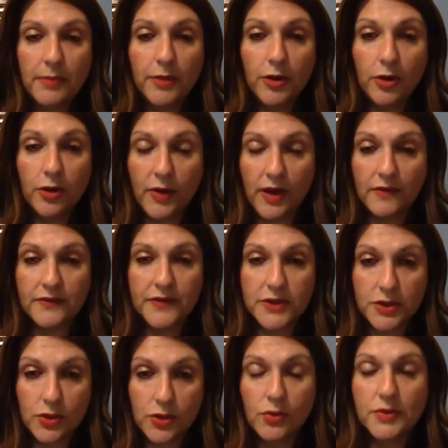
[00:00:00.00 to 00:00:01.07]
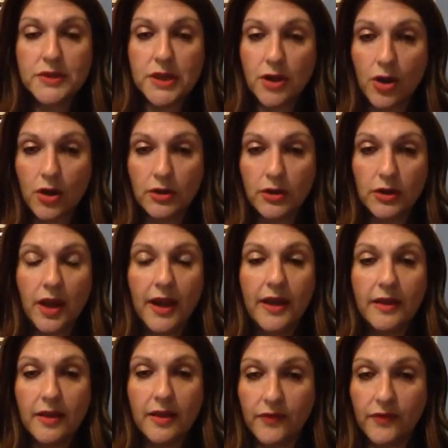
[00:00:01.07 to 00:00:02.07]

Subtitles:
people who have schools that are online,